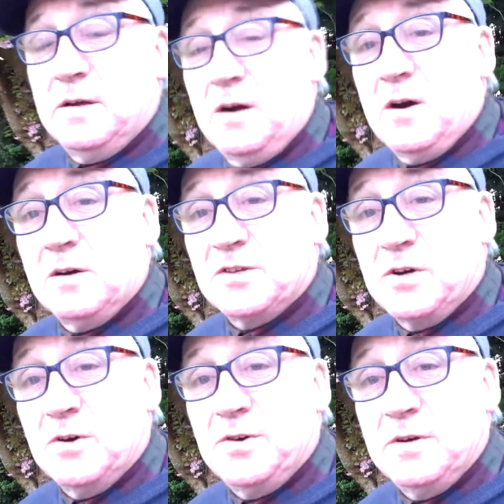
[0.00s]
all is
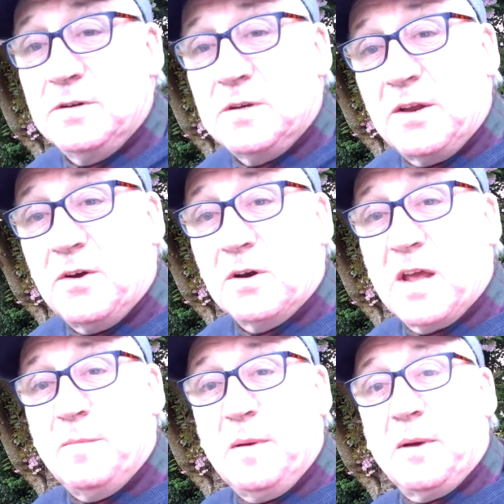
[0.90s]
good, and all
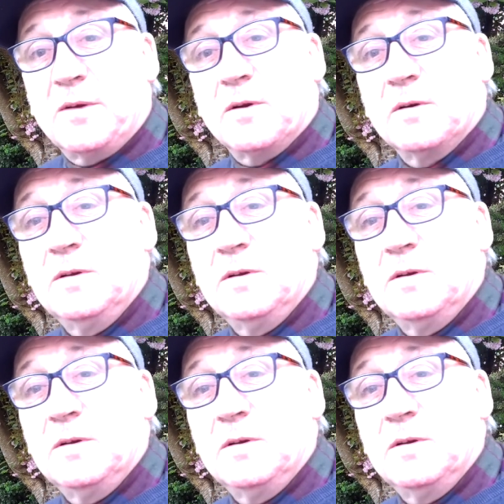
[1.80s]
can be better.